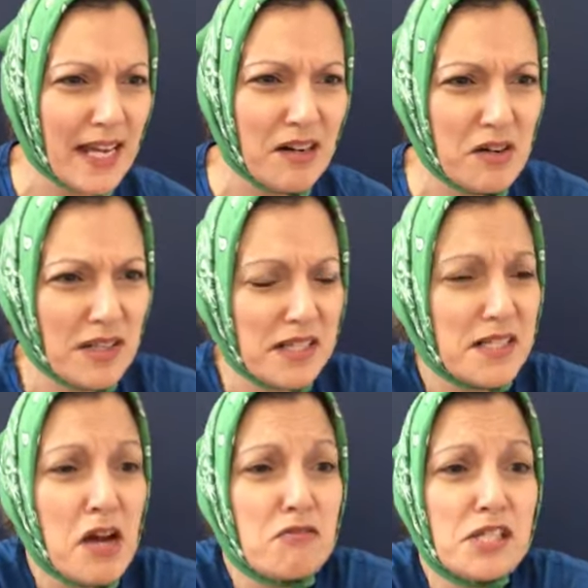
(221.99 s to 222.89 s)
Oh,
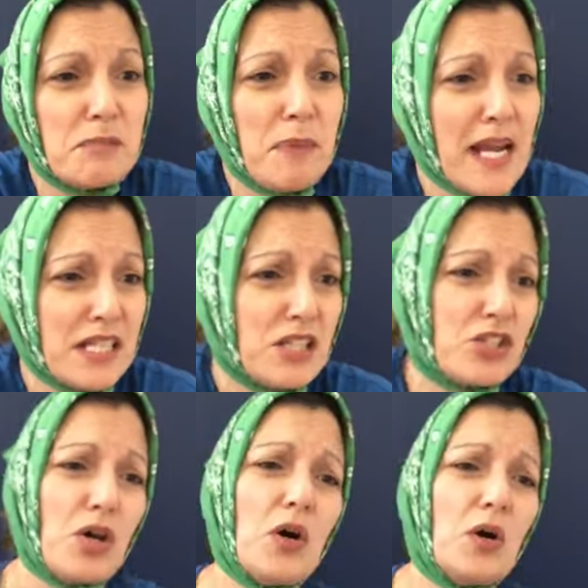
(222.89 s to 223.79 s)
there's no space
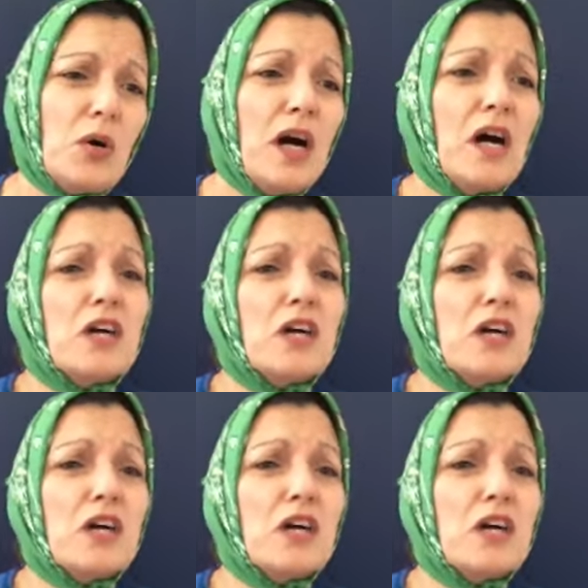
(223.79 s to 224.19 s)
at all.